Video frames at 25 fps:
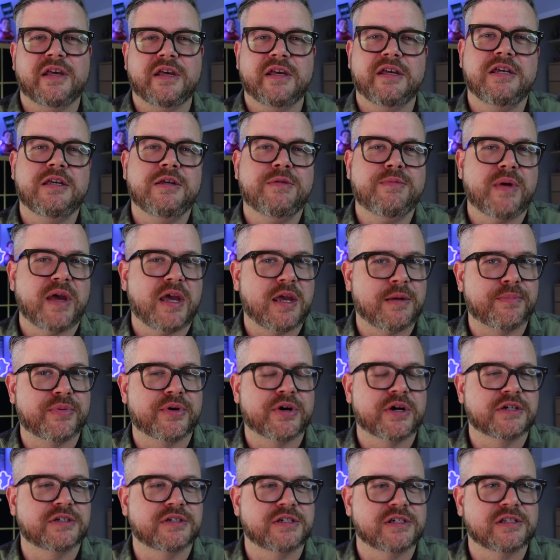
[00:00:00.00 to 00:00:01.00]
eBay
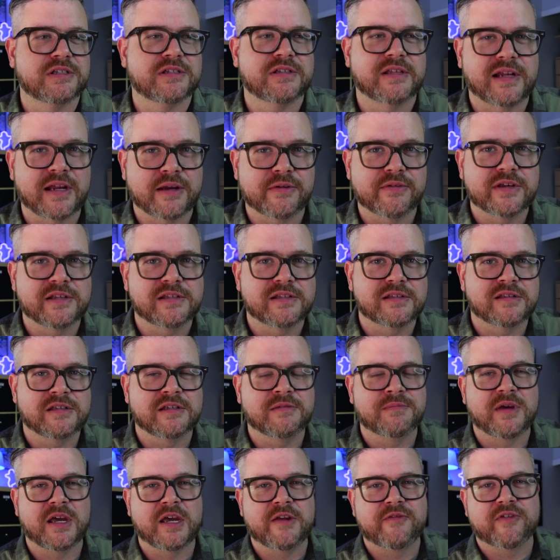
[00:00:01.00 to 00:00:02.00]
purchase that I recently
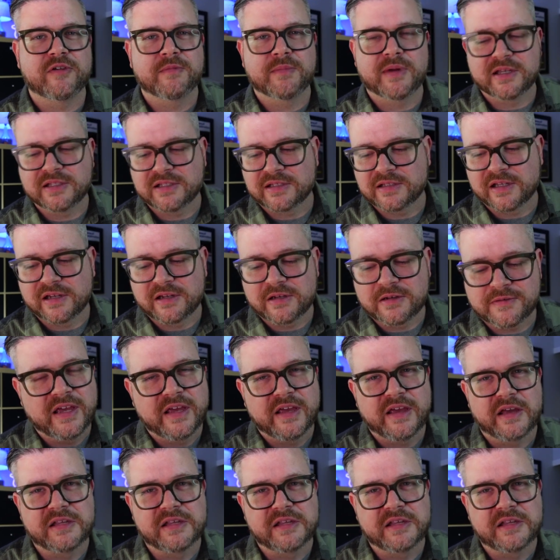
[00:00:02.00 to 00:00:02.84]
made for myself.